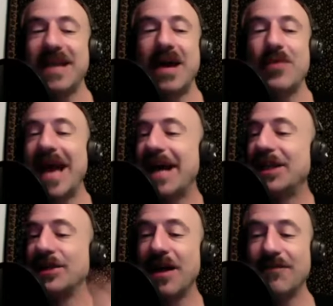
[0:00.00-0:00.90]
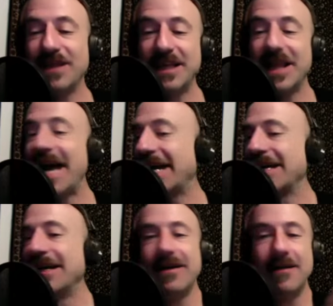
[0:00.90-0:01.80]
and we had a lovely like
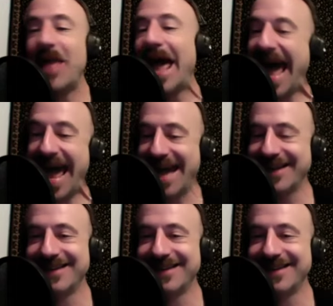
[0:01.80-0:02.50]
hang.